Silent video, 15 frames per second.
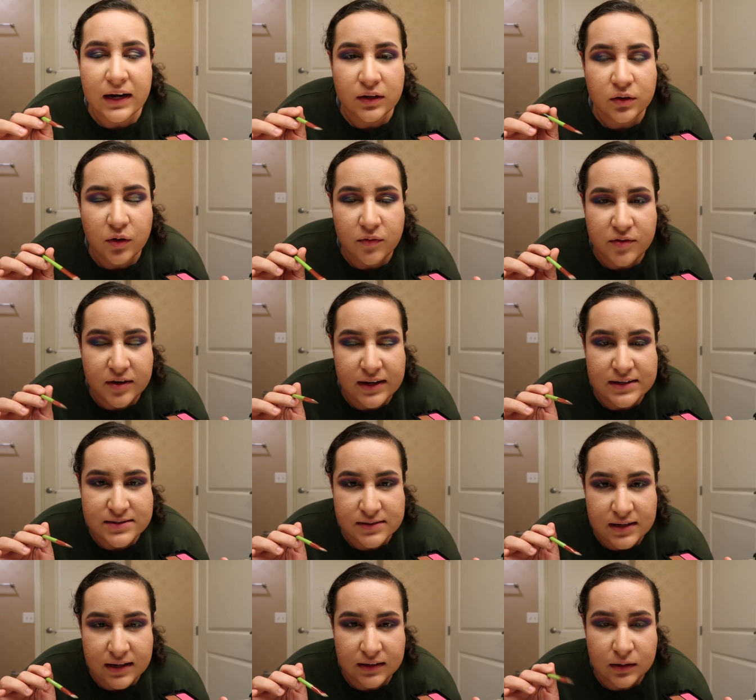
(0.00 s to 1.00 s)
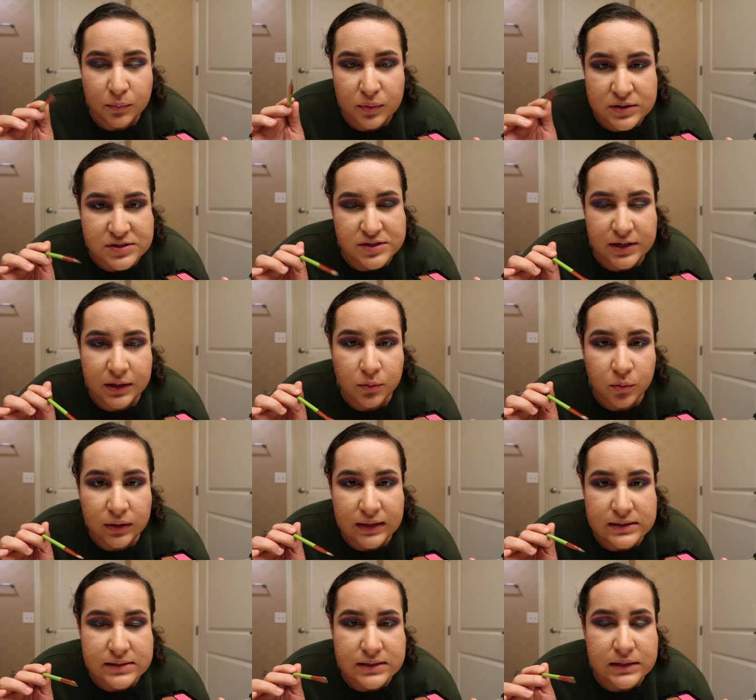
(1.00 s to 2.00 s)
I don't know if you guys can appreciate
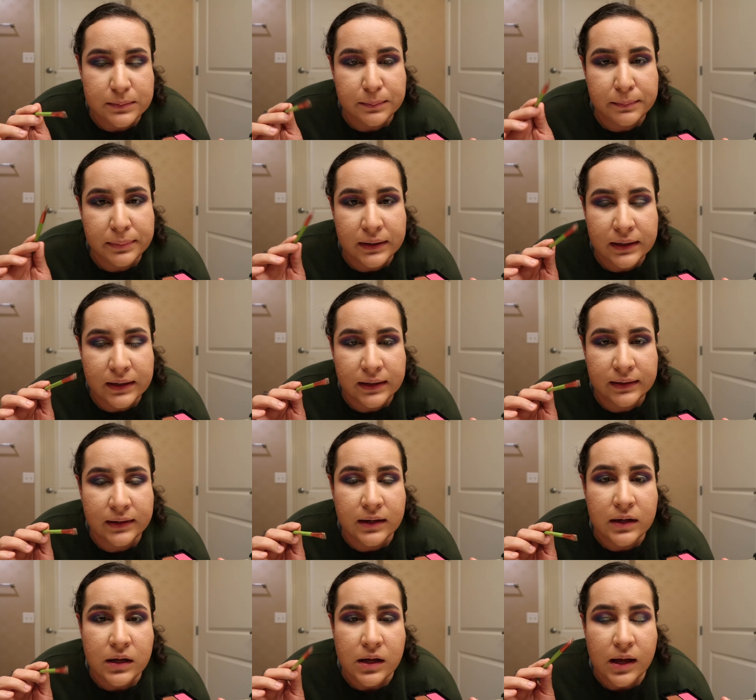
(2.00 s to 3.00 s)
what I did, but